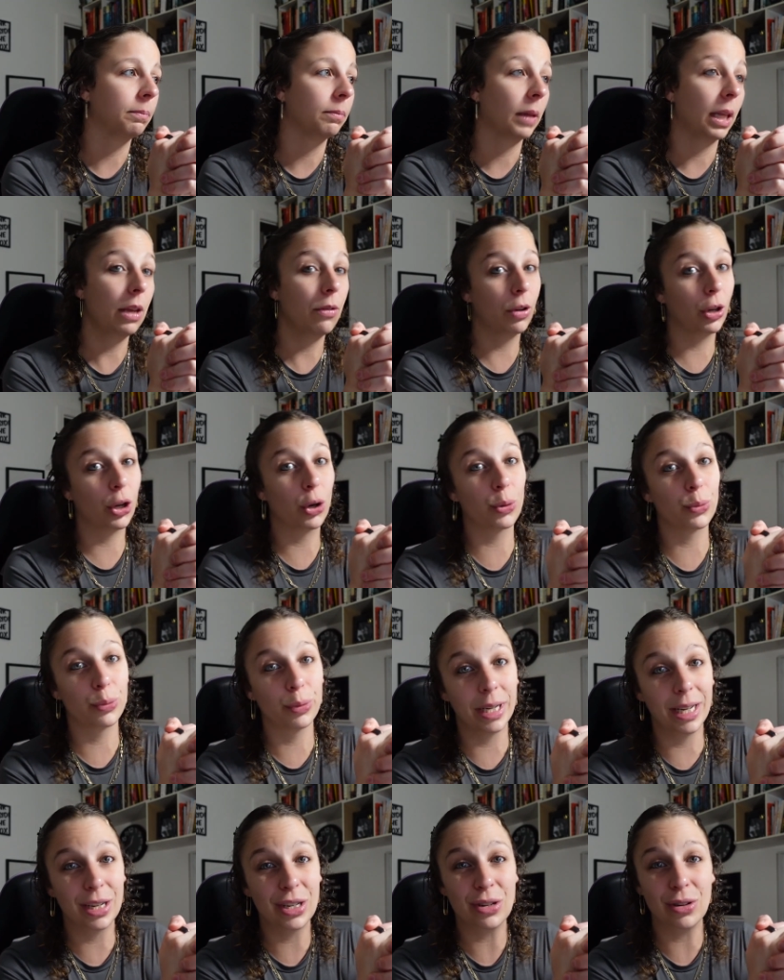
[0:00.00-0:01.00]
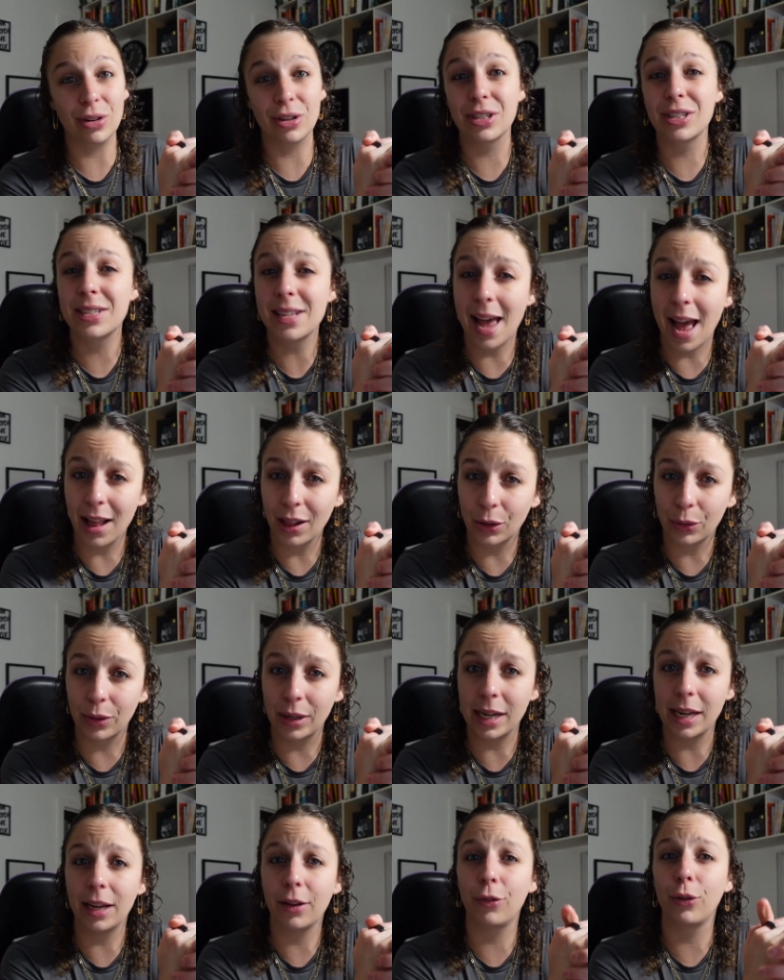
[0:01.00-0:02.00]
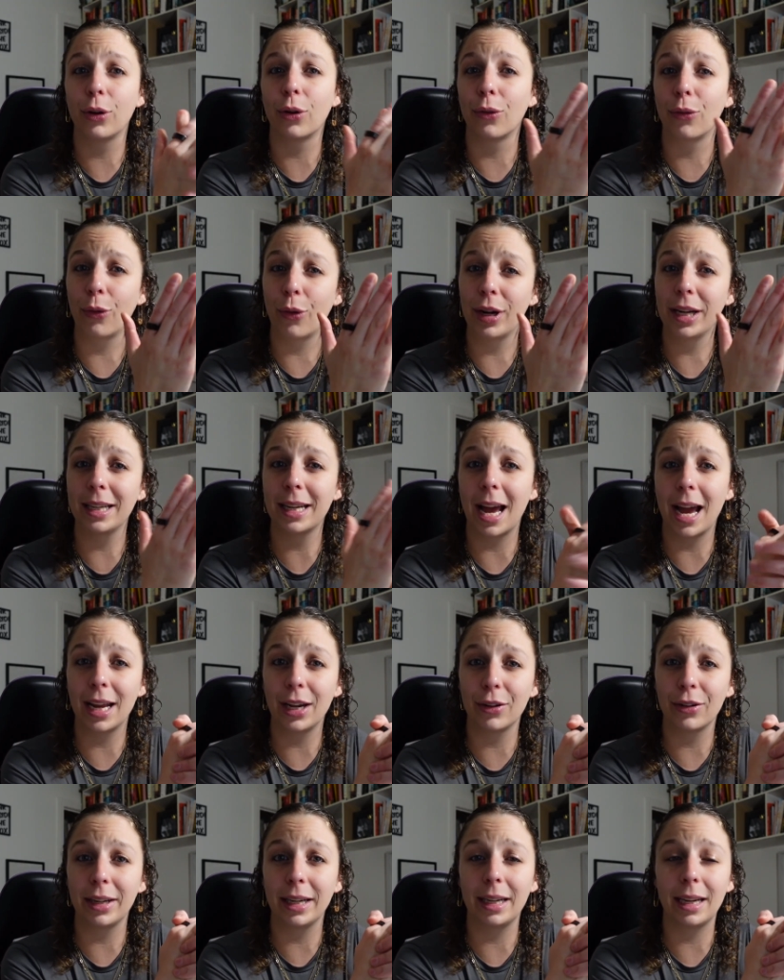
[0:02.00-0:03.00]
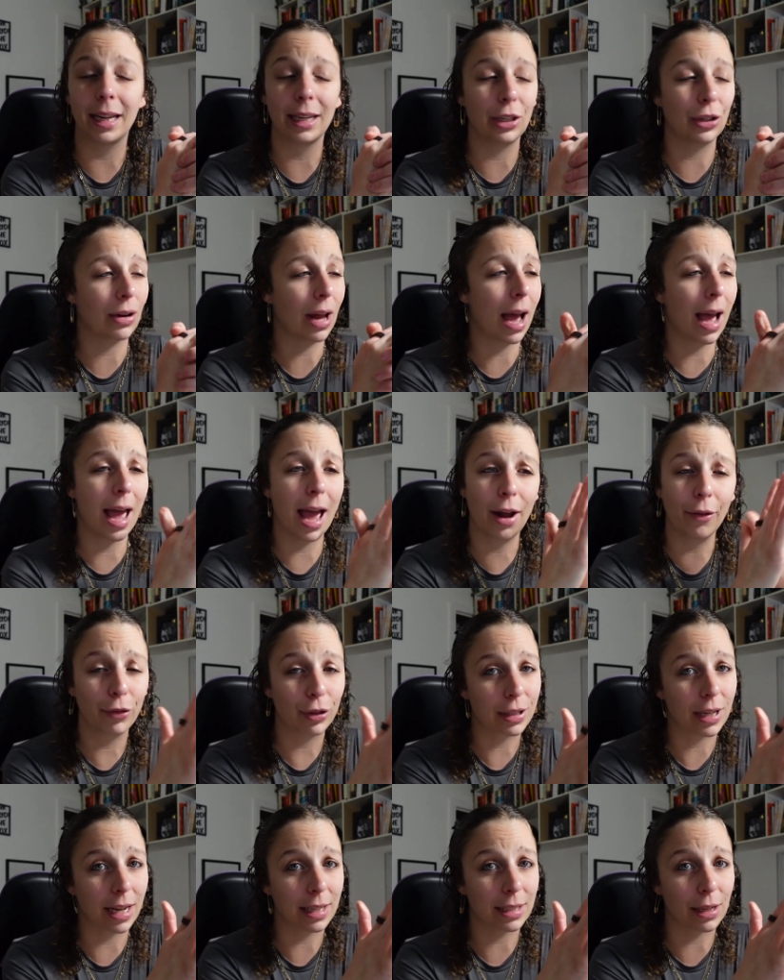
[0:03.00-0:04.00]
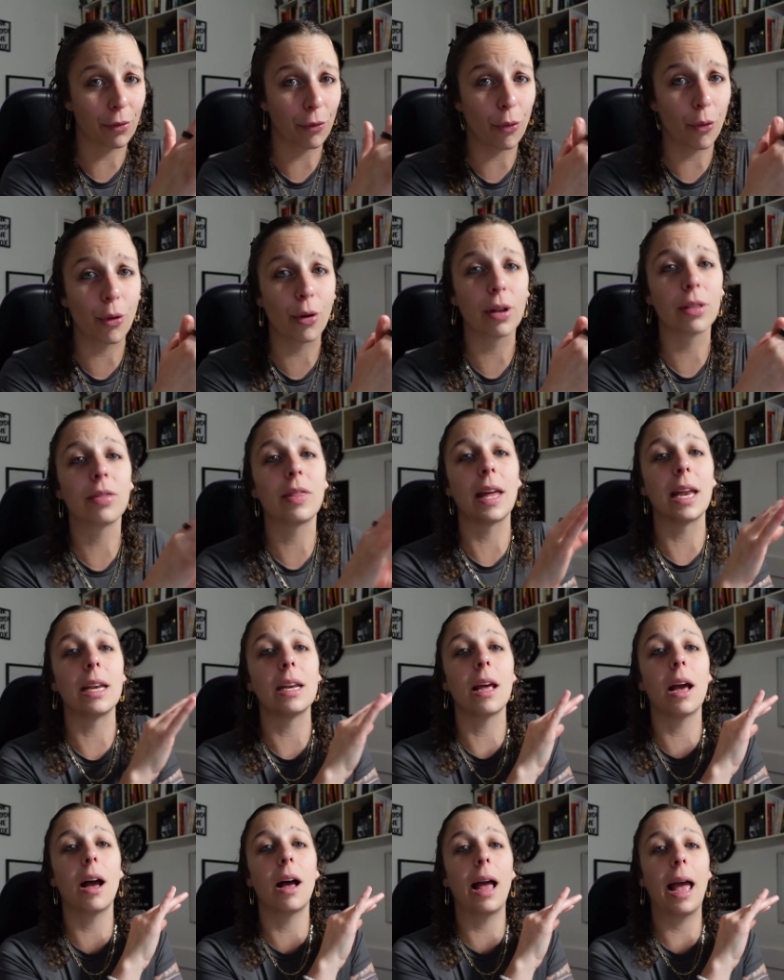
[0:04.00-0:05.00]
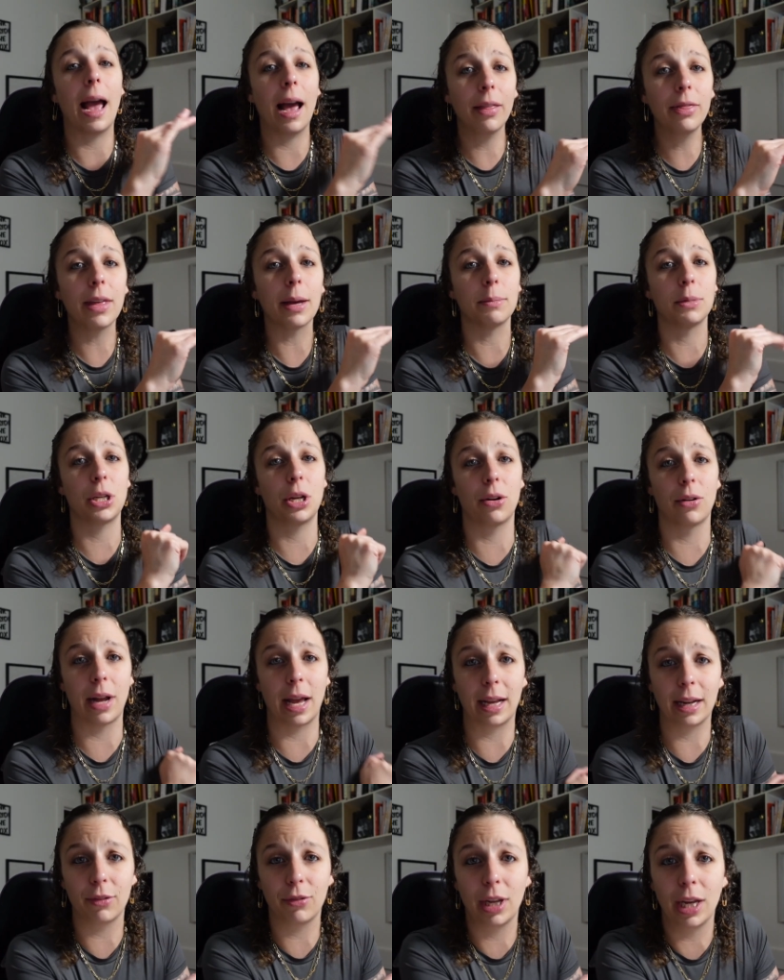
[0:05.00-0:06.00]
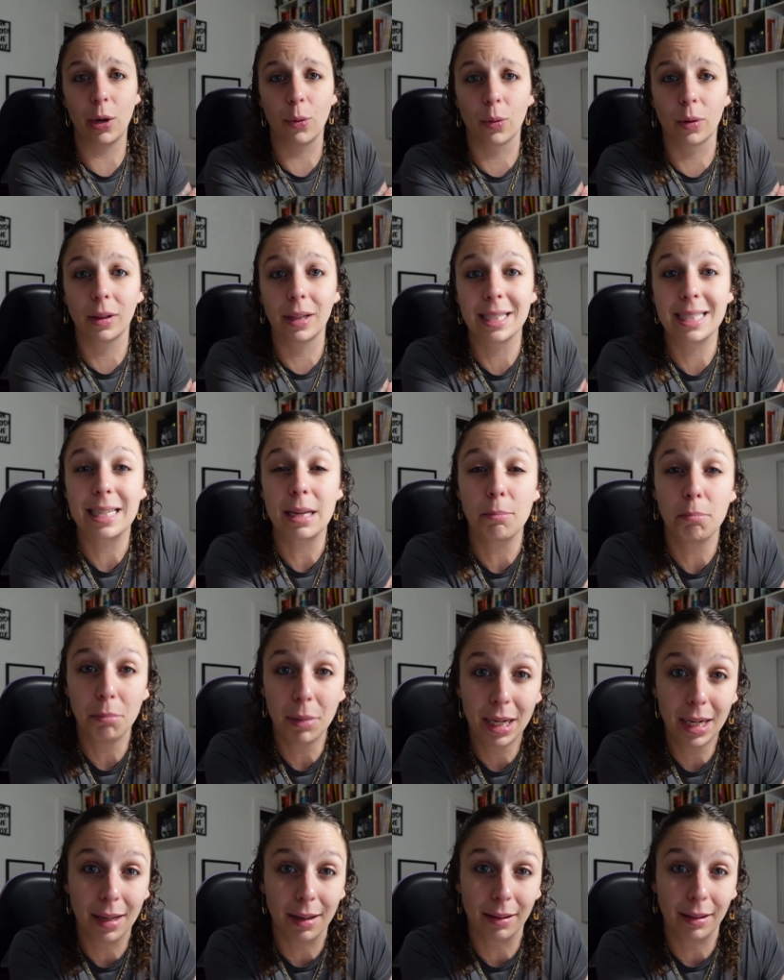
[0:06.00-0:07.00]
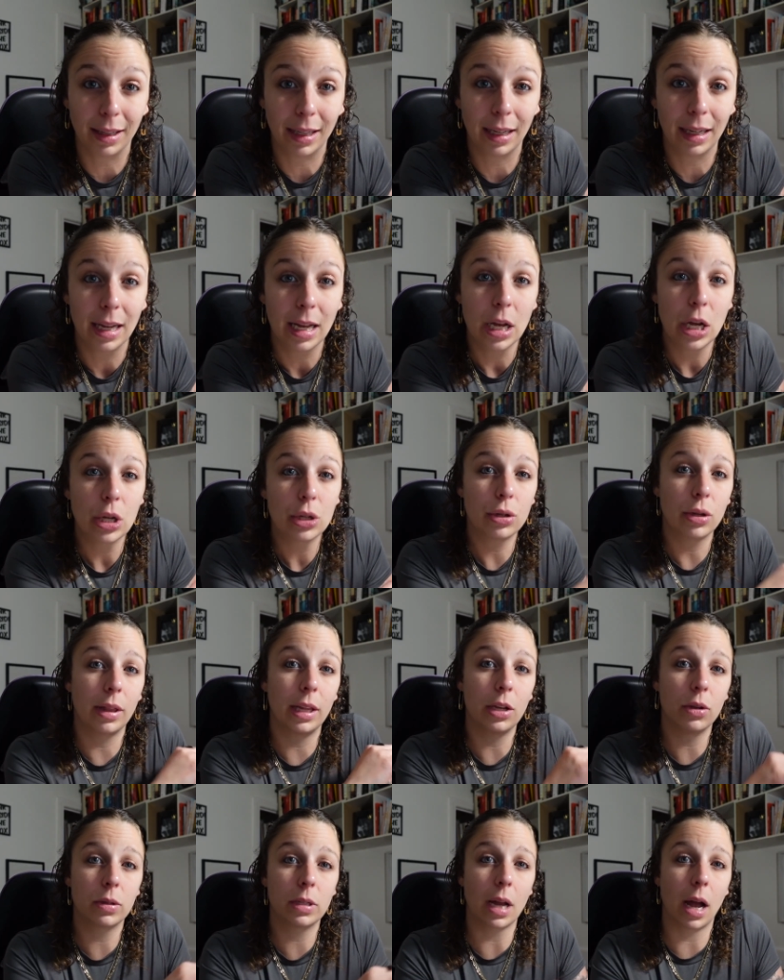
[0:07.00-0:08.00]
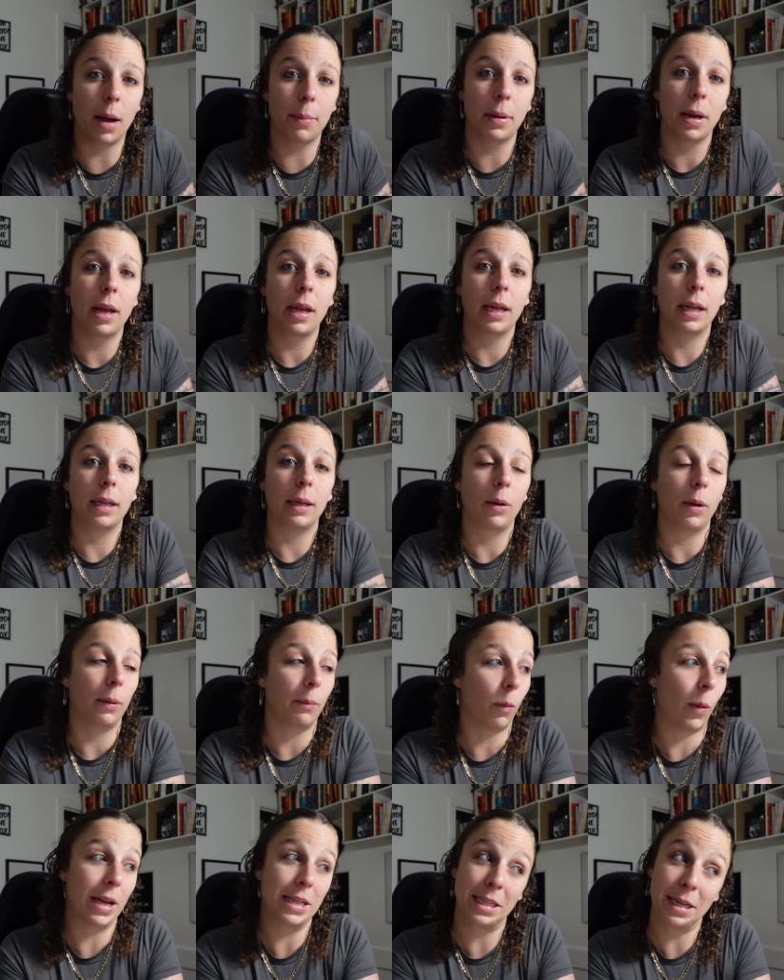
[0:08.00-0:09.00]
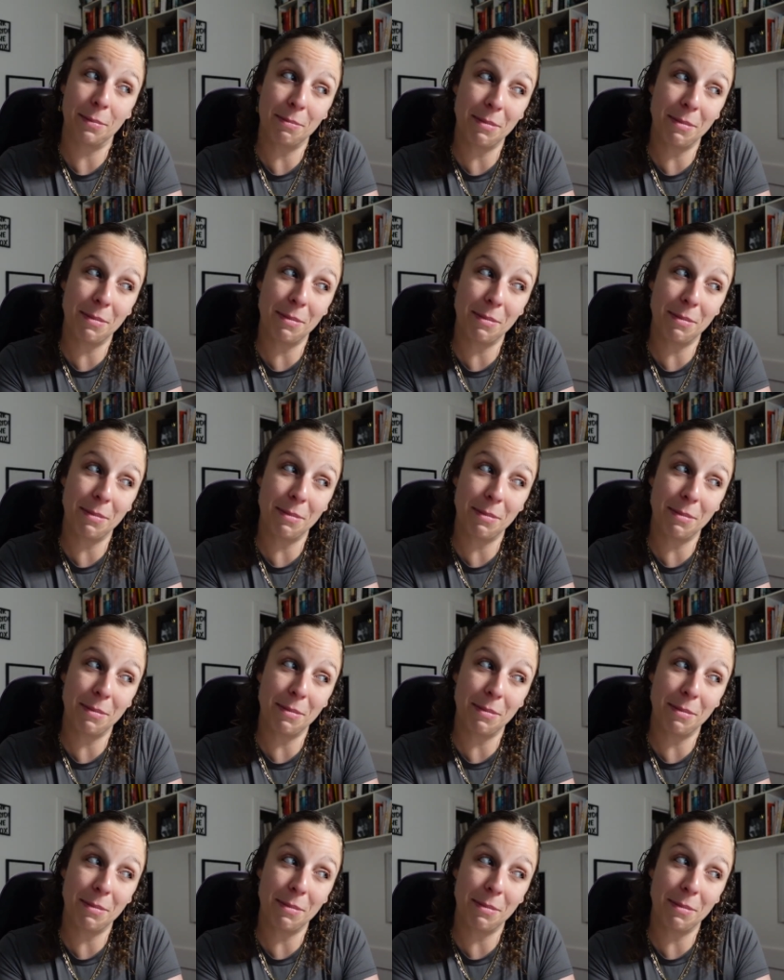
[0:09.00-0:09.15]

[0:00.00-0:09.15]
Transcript: even career or salary. If you're avoiding hiring and you're not advertising for it, then add them to your negative keyword list immediately so that you stop wasting